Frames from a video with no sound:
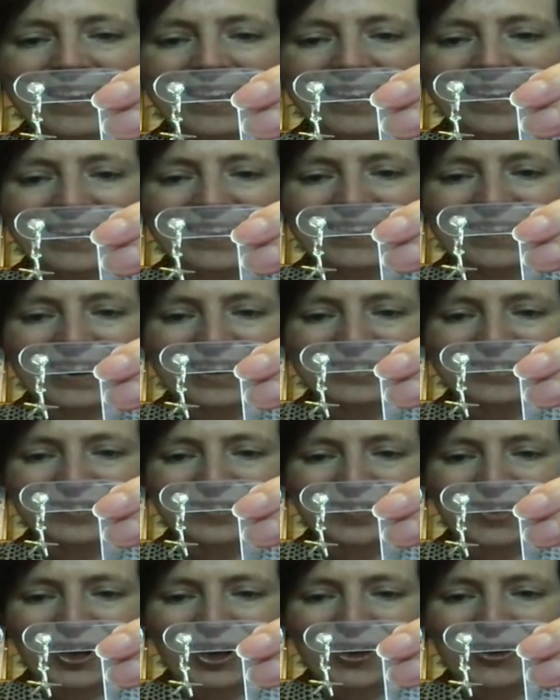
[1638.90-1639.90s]
That's
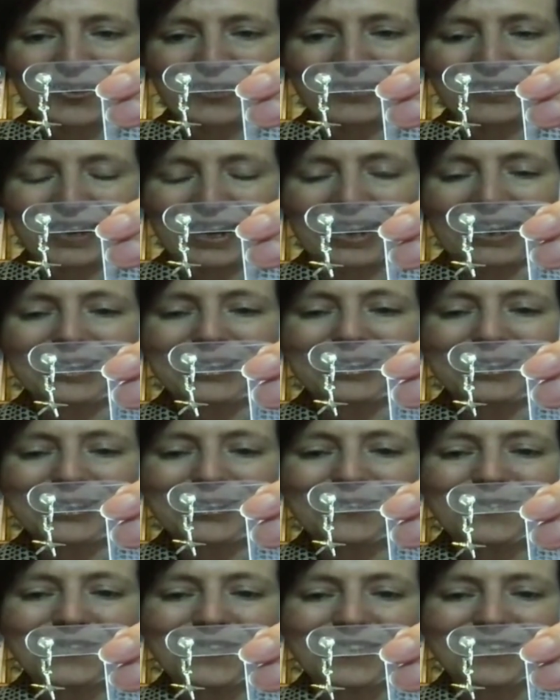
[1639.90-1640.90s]
those. I
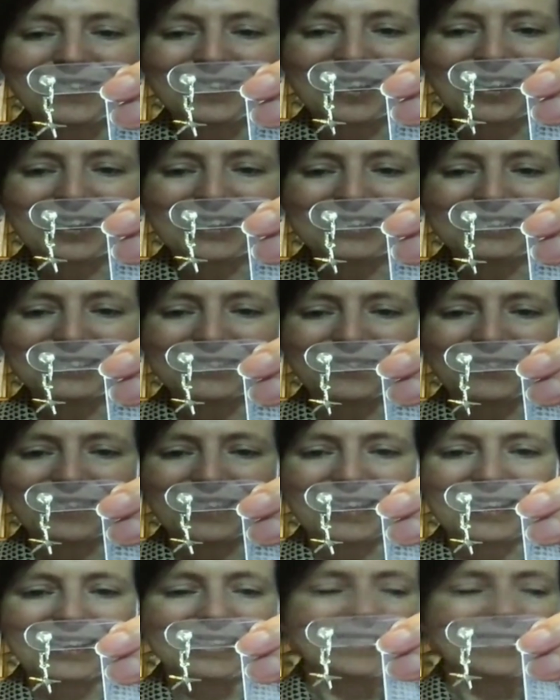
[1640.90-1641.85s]
love the size of these.